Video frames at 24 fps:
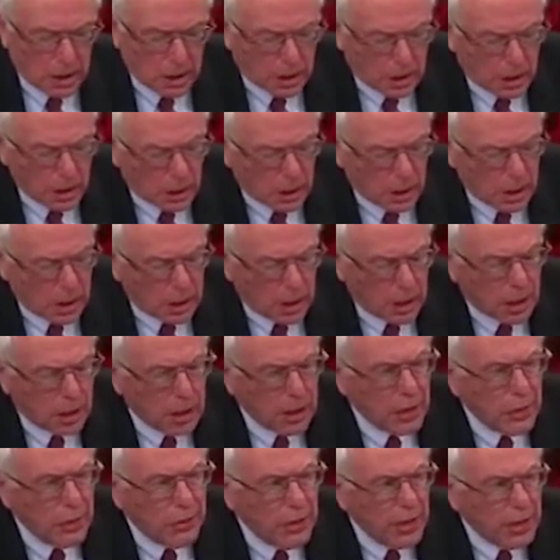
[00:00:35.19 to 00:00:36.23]

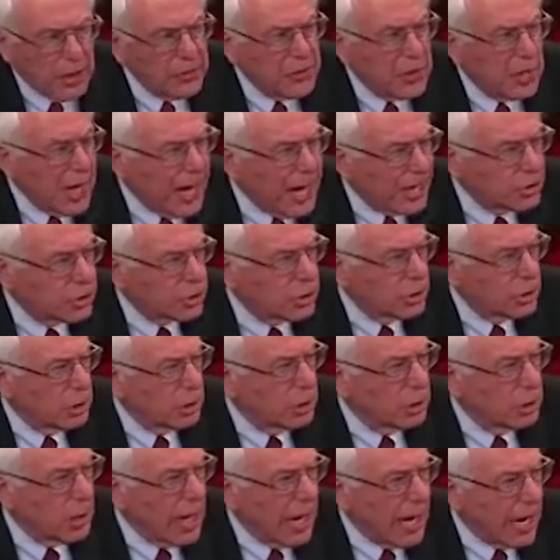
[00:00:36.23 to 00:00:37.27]
than the
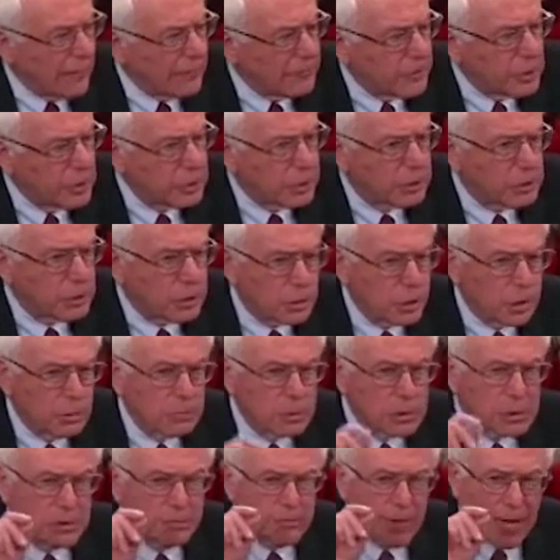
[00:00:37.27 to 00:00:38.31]
national average in
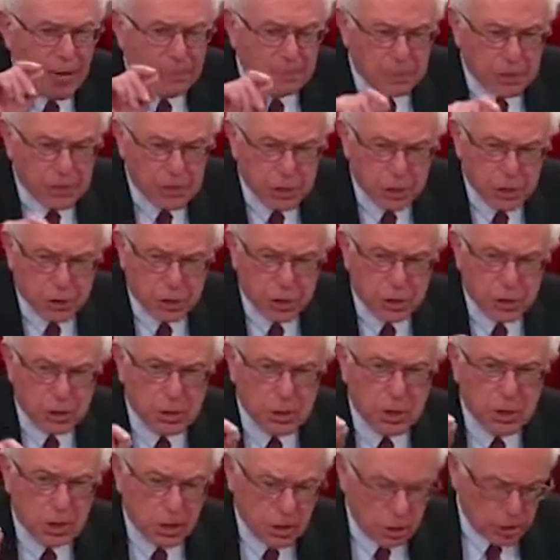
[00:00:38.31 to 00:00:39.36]
terms of
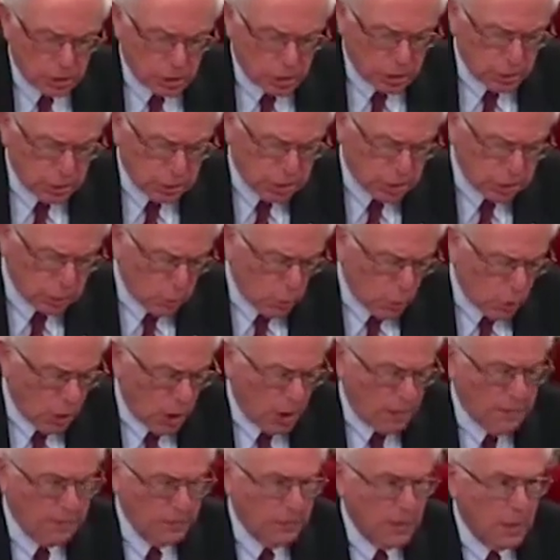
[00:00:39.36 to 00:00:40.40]
opposition to this war.